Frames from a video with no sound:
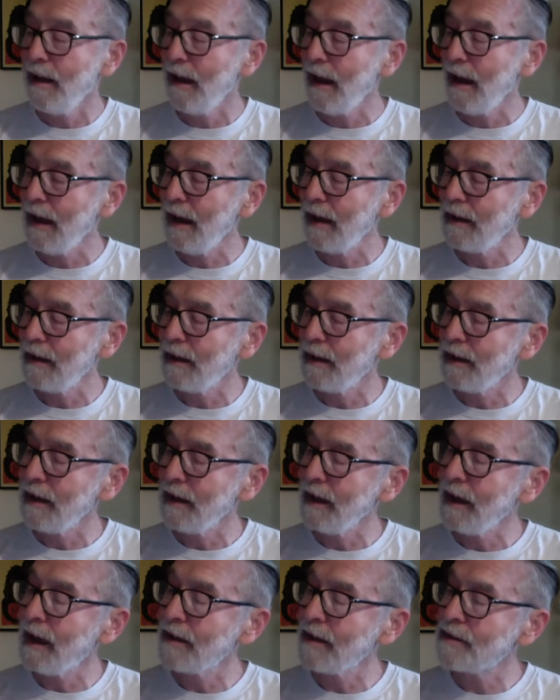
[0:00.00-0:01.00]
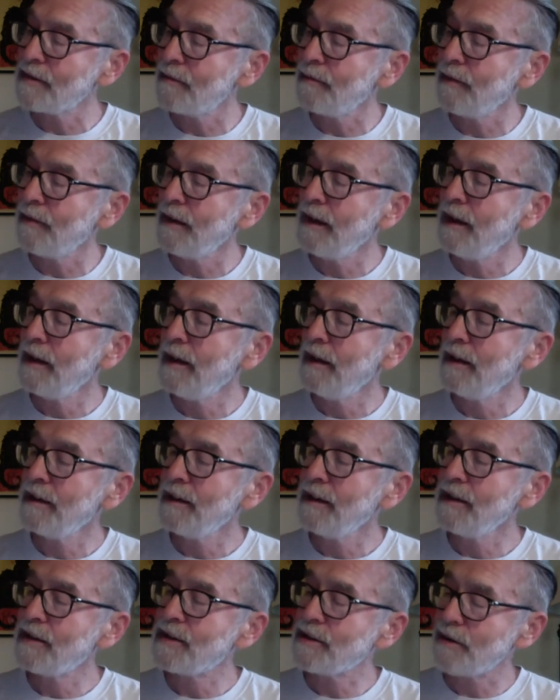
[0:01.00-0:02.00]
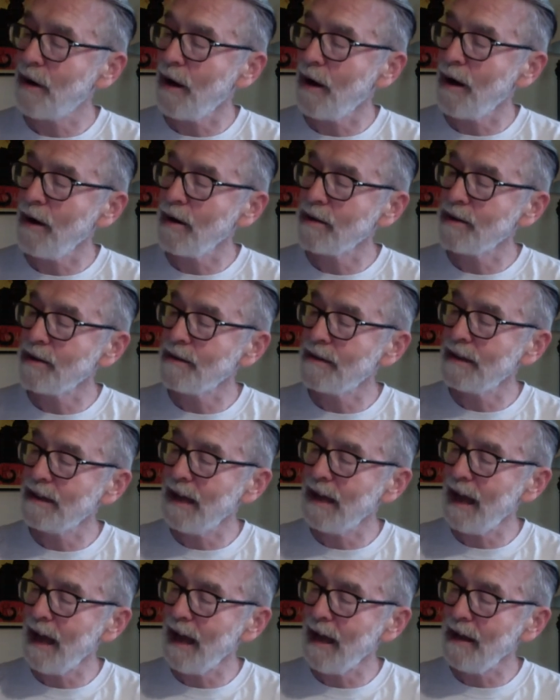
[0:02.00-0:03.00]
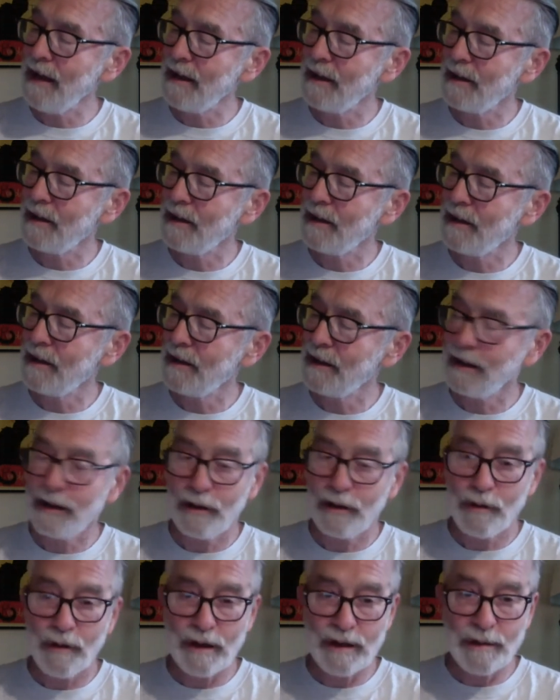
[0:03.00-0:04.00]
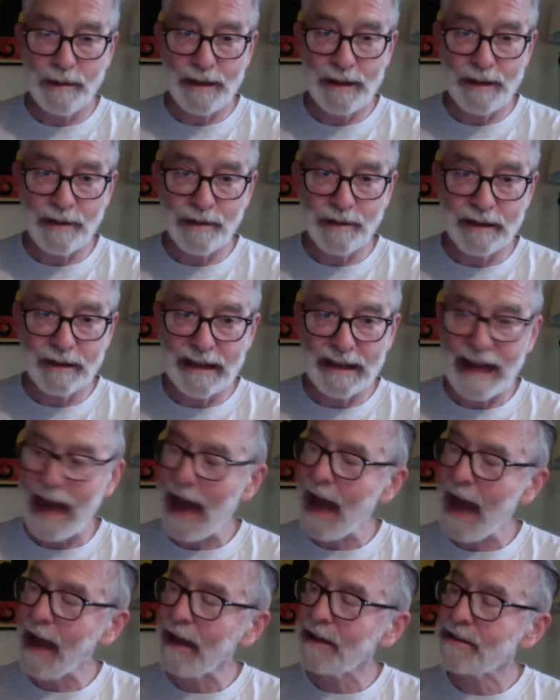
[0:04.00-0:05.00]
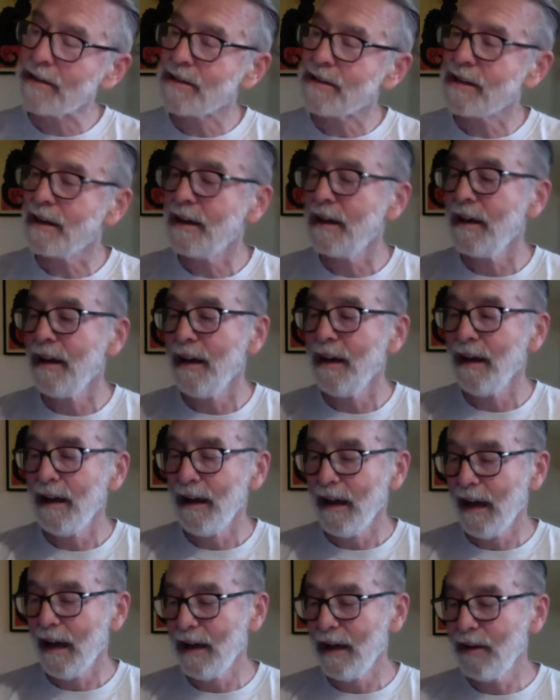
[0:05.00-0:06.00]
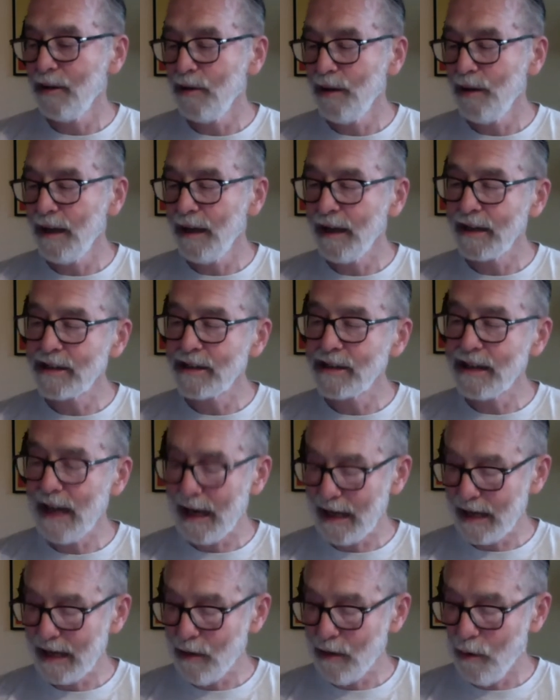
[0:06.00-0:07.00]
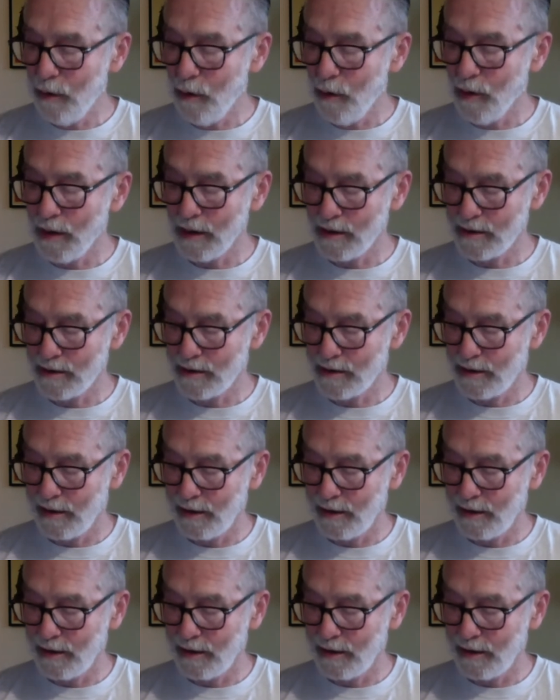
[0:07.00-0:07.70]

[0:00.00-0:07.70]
And they got some stars of the day going to be doing the acts, including a skating horse.